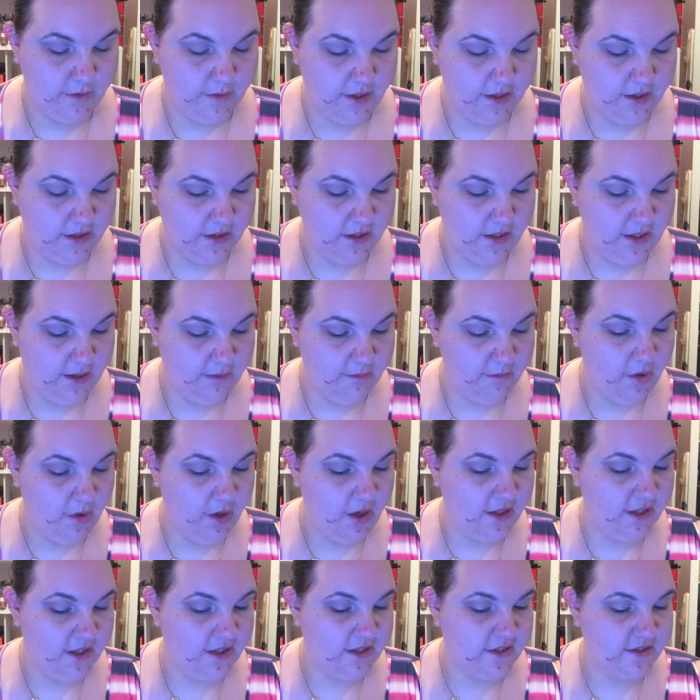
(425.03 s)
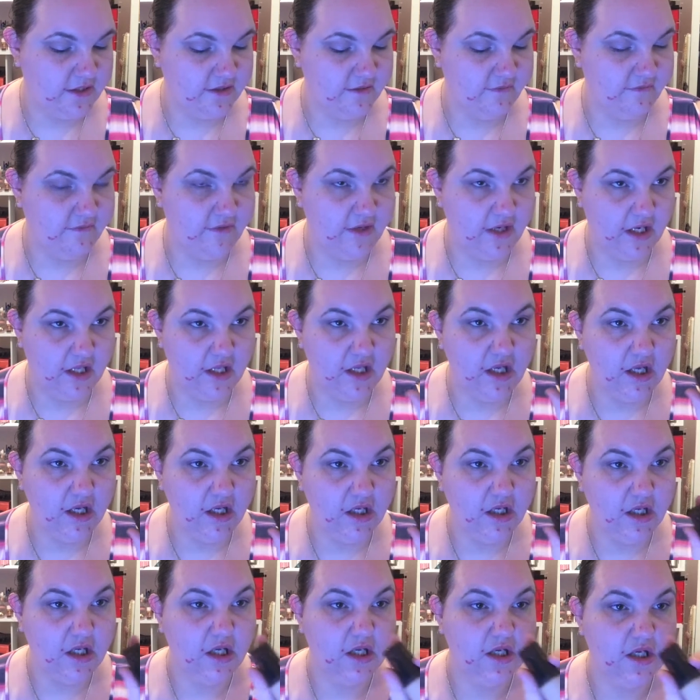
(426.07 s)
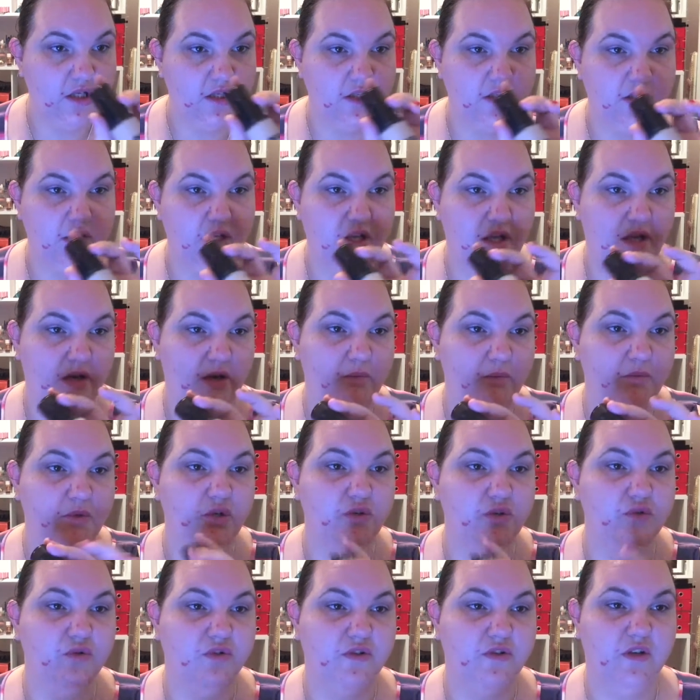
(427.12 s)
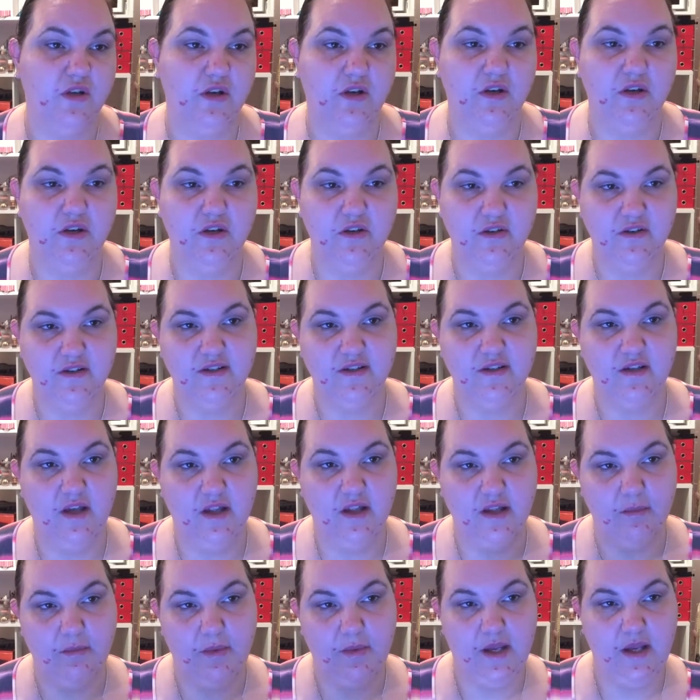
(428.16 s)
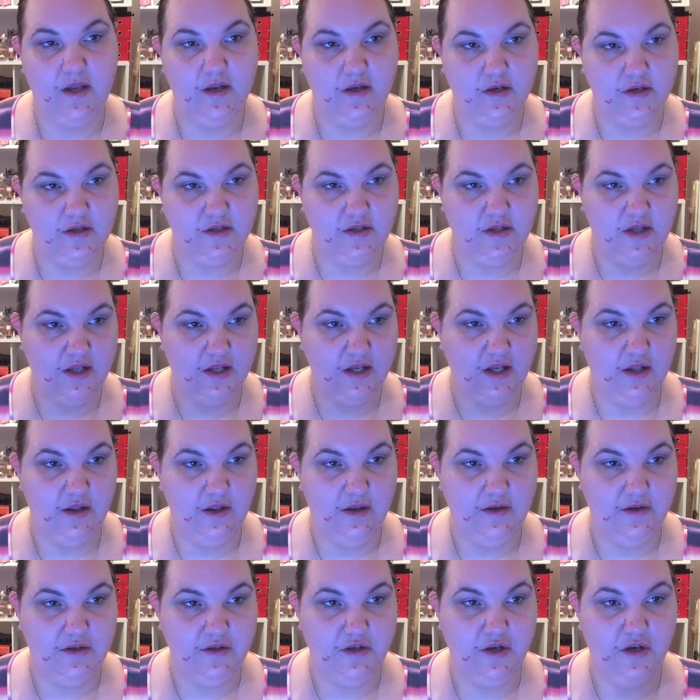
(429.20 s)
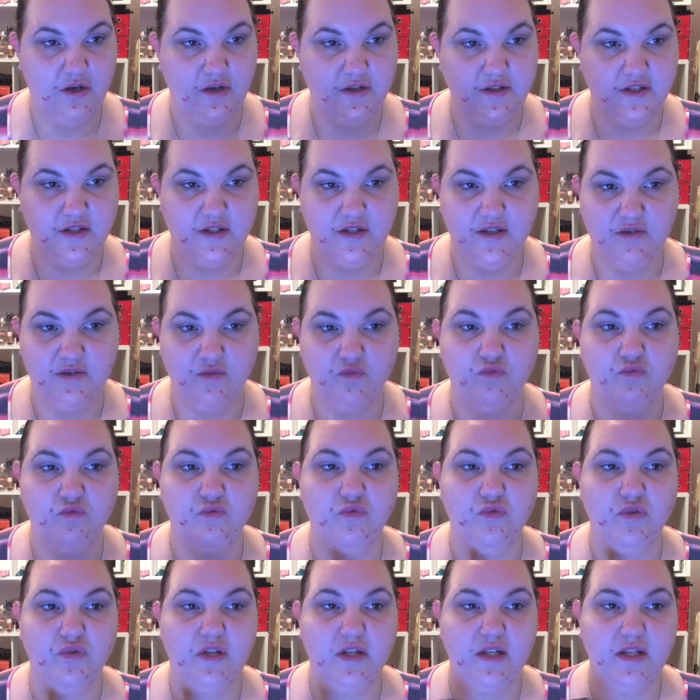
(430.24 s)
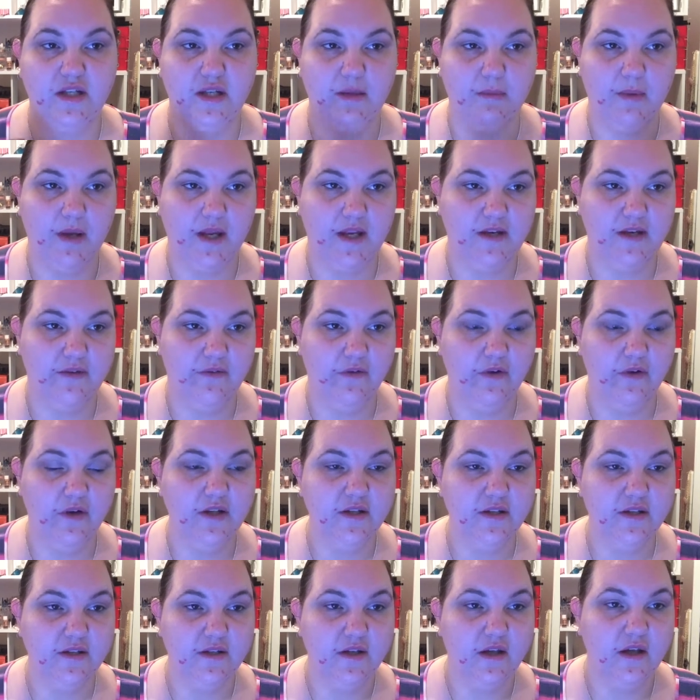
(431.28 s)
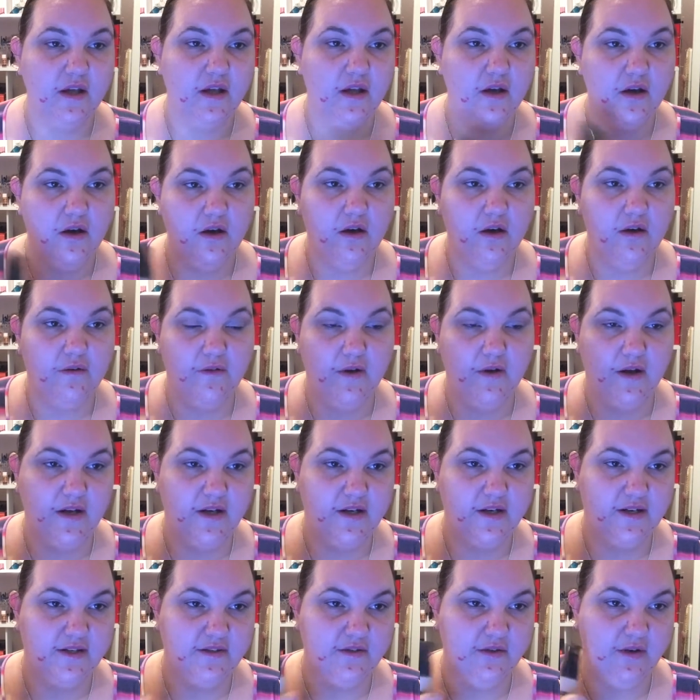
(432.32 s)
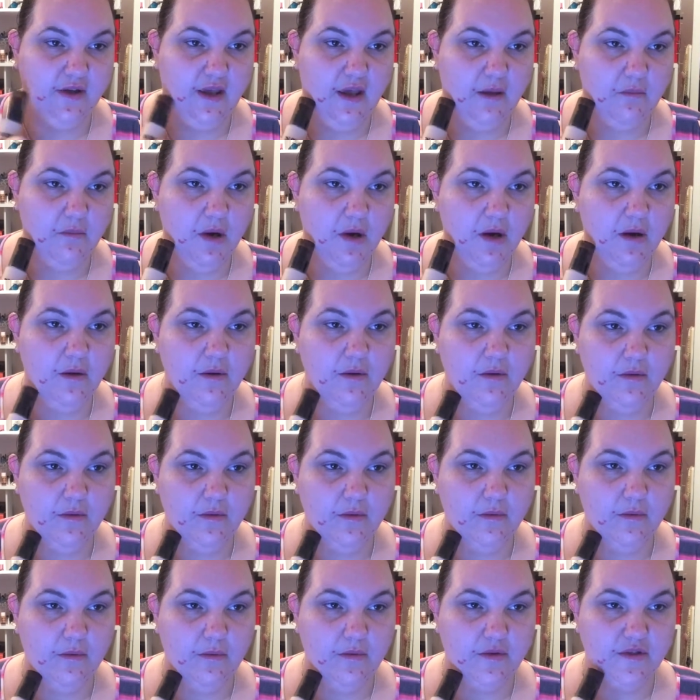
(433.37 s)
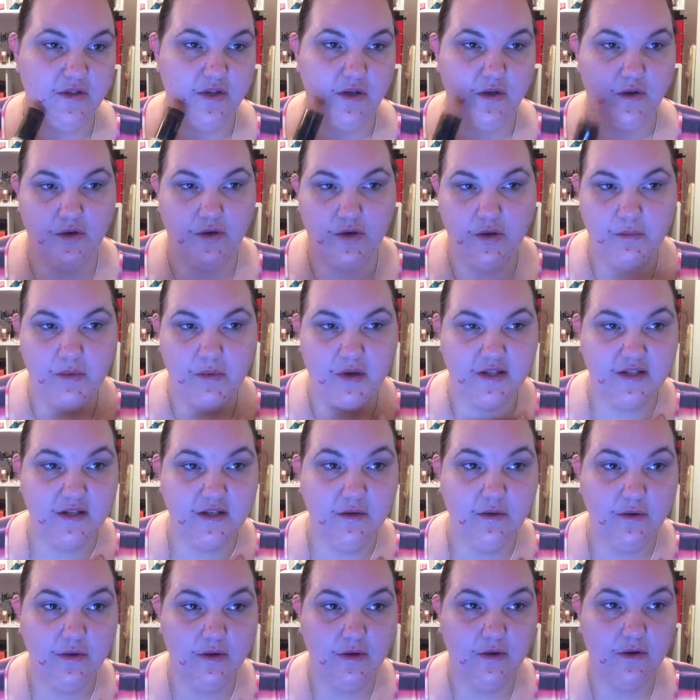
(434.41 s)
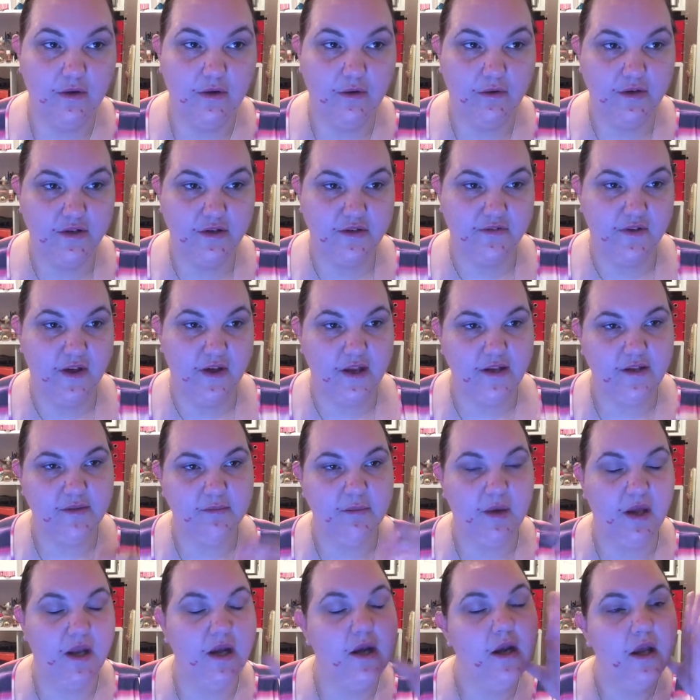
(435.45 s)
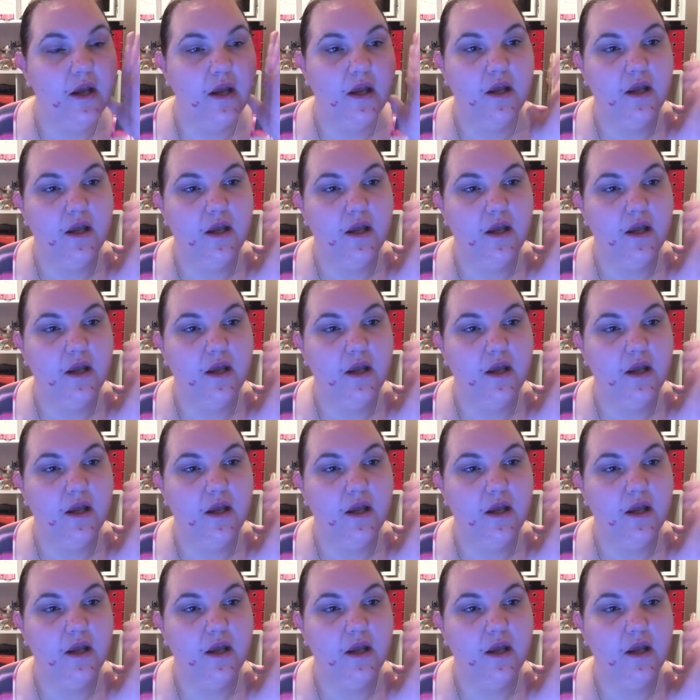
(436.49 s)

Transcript: But yeah, mine is vanilla, and I'm neutral, so I can use slightly pink to slightly yellow undertones. It doesn't really make a difference. I find it does on camera, so you might say, oh, you've got an orange face, but